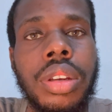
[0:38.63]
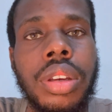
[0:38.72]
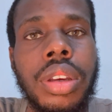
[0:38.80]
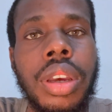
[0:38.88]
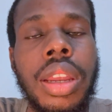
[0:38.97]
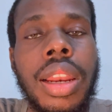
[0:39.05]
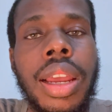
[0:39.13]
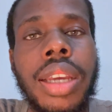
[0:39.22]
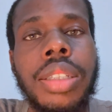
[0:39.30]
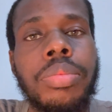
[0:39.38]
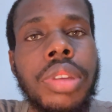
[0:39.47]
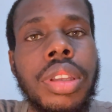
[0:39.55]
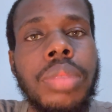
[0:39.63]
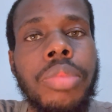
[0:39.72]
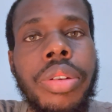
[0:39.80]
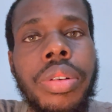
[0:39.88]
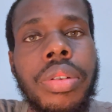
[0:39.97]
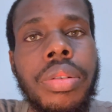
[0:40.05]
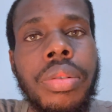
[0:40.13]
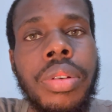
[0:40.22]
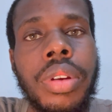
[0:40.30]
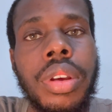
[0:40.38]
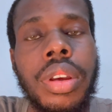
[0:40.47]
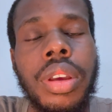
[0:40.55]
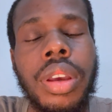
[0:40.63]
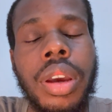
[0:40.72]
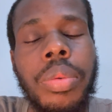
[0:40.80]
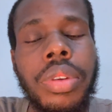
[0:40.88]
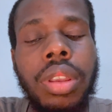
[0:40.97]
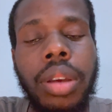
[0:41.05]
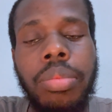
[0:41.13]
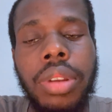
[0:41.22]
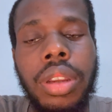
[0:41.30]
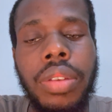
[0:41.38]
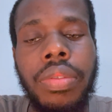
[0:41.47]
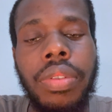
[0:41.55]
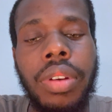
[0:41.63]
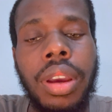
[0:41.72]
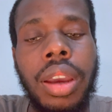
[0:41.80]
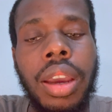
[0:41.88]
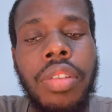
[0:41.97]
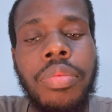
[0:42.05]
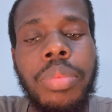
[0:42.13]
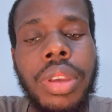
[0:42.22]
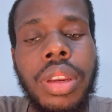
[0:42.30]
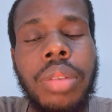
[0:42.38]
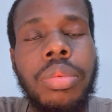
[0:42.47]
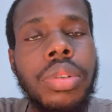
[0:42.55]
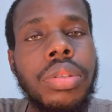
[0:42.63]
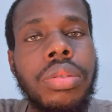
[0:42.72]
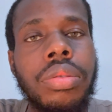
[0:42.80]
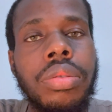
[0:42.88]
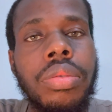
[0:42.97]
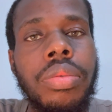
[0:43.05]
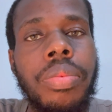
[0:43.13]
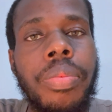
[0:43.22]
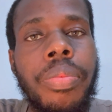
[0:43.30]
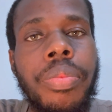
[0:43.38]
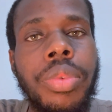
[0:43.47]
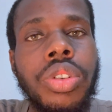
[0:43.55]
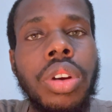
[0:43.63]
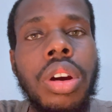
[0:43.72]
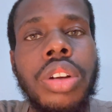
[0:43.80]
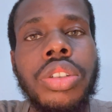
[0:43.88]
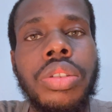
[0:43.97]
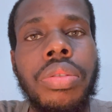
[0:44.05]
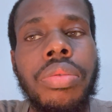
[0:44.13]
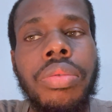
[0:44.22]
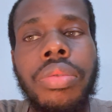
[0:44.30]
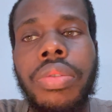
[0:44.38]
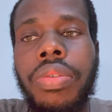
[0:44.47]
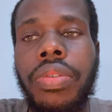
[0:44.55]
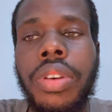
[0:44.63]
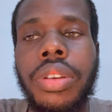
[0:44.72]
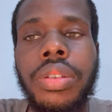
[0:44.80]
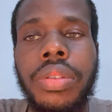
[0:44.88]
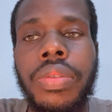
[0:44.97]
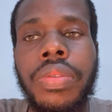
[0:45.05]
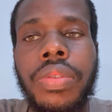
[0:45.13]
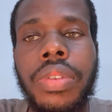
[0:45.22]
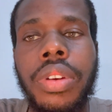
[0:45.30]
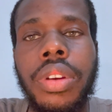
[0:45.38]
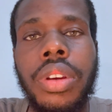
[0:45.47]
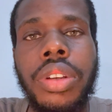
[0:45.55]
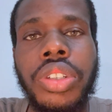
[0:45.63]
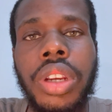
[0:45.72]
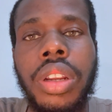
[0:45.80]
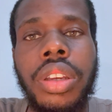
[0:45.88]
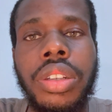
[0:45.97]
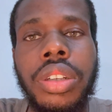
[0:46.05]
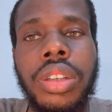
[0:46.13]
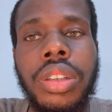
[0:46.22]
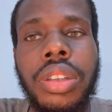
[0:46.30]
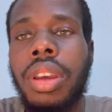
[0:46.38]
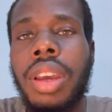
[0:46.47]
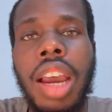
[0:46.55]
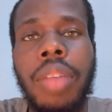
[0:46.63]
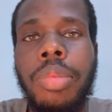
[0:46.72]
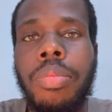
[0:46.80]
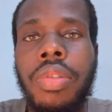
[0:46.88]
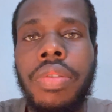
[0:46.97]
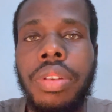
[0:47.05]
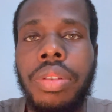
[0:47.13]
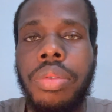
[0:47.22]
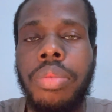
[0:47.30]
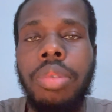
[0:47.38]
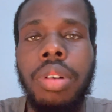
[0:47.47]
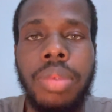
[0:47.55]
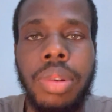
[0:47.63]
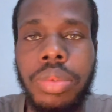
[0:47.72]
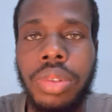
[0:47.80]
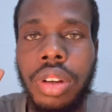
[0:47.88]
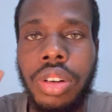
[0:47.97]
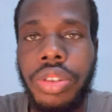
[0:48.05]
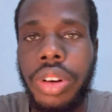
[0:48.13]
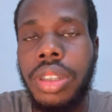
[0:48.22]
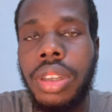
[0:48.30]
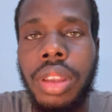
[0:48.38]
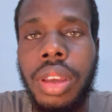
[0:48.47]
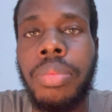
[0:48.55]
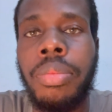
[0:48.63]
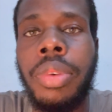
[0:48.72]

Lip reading: a last minute miracle. And with that belief, I've been able to charge through the face of challenges. I've been moving through problems, addressing them,